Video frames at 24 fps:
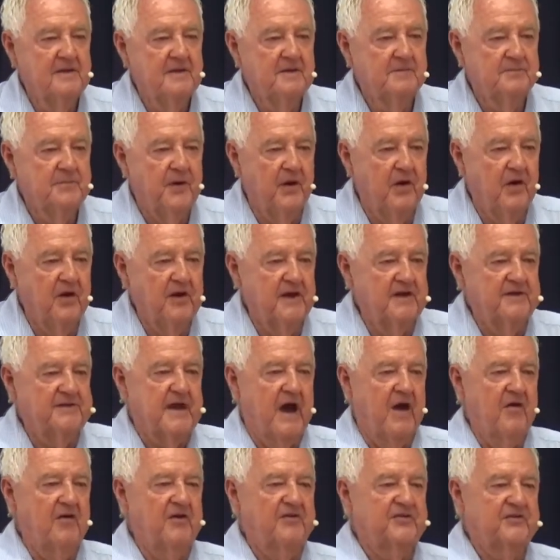Paul
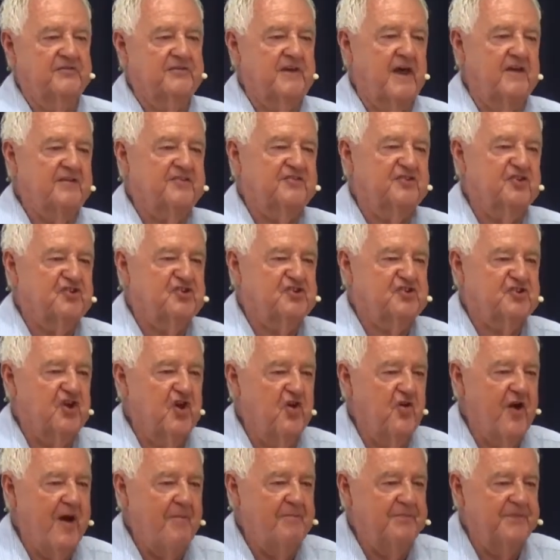encourages us to
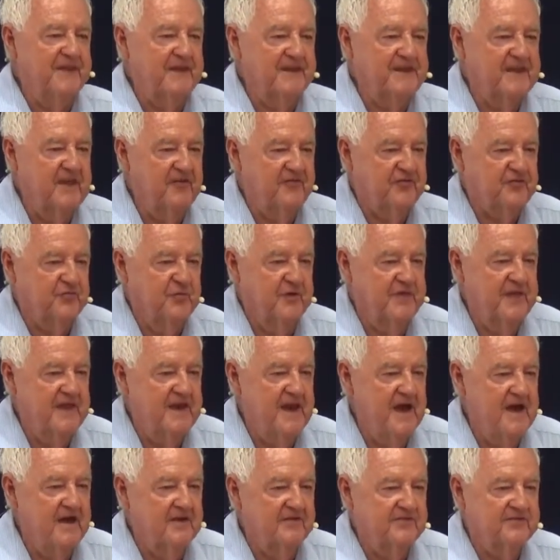stir up the gifts within
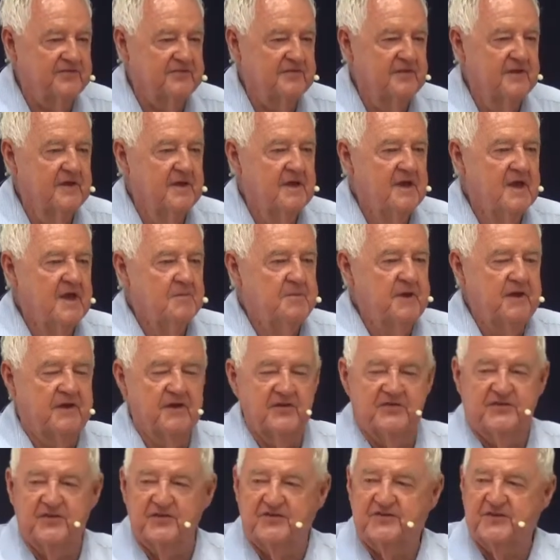us.
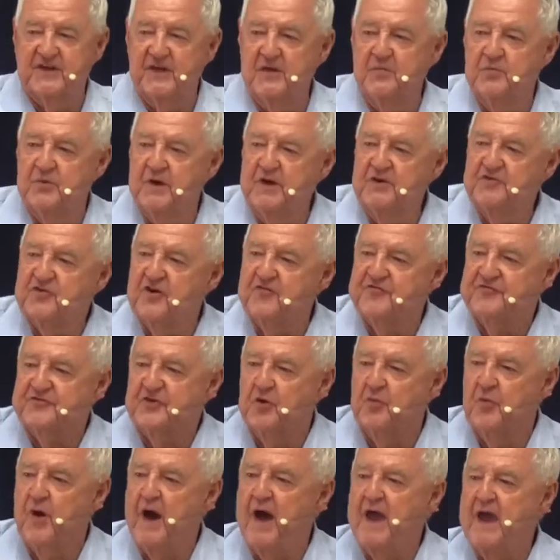Because you see, we drift
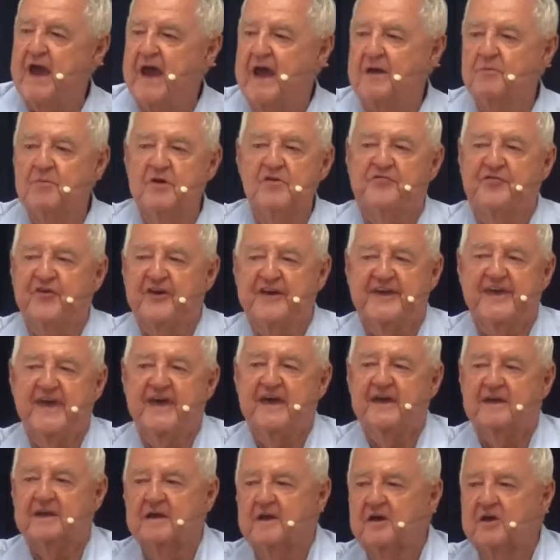away and we
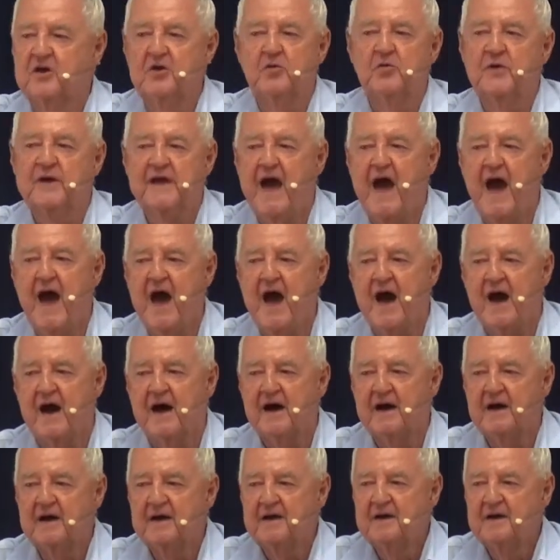forget who we are.